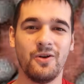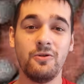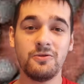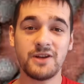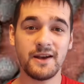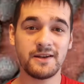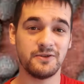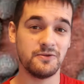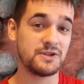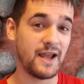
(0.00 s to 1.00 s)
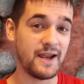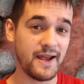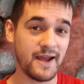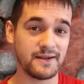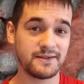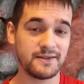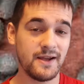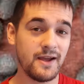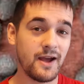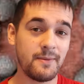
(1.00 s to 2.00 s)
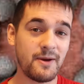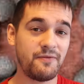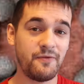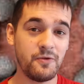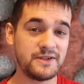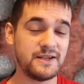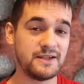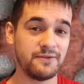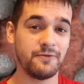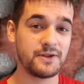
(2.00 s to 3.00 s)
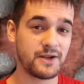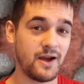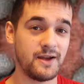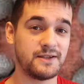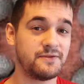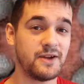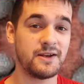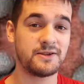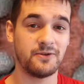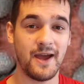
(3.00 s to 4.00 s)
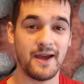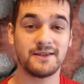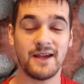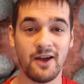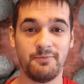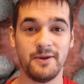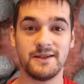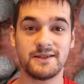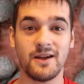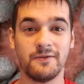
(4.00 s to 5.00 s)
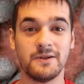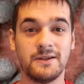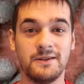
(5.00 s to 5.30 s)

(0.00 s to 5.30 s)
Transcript: All dinosaurs laid eggs, and about 40 different kinds of dinosaur eggs have been discovered.